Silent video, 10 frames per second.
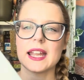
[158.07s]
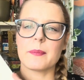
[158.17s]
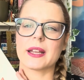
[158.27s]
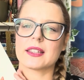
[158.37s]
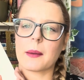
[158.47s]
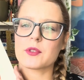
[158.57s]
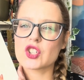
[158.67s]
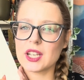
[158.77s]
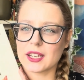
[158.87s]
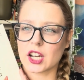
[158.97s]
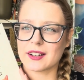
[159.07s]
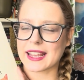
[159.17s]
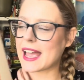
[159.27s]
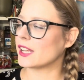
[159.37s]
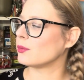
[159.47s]
I picked up She and Her
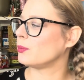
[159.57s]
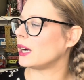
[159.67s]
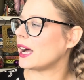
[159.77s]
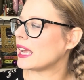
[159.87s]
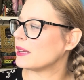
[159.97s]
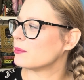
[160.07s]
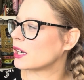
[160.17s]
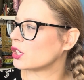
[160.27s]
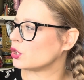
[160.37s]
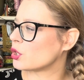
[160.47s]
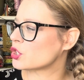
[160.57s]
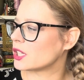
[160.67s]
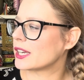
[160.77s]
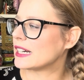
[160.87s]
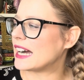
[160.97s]
Cat by Makoto
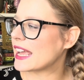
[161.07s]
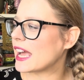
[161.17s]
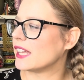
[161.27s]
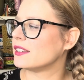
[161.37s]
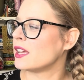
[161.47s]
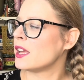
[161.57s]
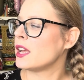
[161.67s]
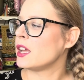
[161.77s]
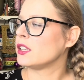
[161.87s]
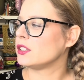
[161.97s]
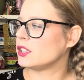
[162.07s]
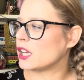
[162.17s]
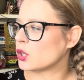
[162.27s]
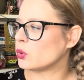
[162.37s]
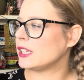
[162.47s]
Shinkai and
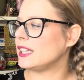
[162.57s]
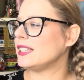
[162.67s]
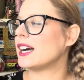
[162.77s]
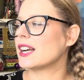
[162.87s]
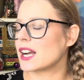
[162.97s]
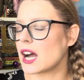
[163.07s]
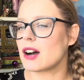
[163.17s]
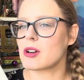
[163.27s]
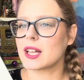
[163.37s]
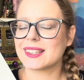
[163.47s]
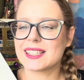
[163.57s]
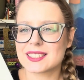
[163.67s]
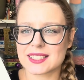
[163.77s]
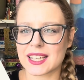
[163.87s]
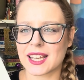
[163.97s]
Naruki Nagakawa.
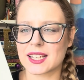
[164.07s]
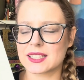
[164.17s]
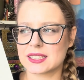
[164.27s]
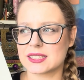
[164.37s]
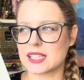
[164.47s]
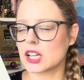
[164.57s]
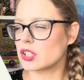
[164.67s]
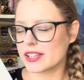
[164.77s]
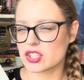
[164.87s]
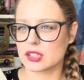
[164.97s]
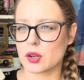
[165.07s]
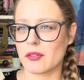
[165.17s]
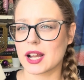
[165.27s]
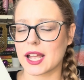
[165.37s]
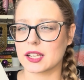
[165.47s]
This is a collection of
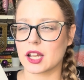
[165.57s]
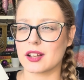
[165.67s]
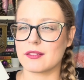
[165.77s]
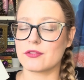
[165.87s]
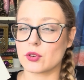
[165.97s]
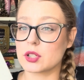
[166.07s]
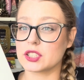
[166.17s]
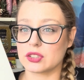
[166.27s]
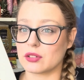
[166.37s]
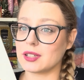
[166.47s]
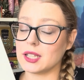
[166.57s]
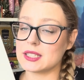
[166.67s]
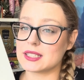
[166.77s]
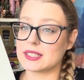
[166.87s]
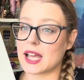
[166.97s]
kind of 4
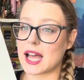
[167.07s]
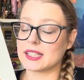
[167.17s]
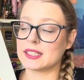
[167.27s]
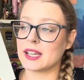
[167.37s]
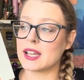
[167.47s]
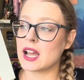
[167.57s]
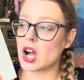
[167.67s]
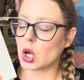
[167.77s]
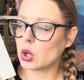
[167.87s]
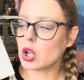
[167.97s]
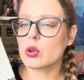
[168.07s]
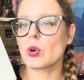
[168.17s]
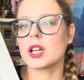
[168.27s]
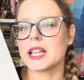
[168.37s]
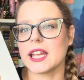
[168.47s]
stories that all
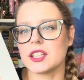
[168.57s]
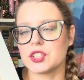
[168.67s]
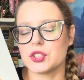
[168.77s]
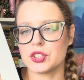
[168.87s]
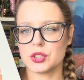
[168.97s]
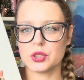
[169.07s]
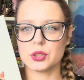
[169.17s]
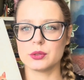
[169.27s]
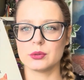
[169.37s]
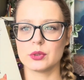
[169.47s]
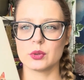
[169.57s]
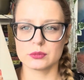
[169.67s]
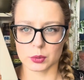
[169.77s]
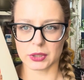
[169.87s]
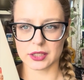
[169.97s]
relate to
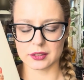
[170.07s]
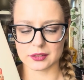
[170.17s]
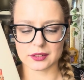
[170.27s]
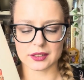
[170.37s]
women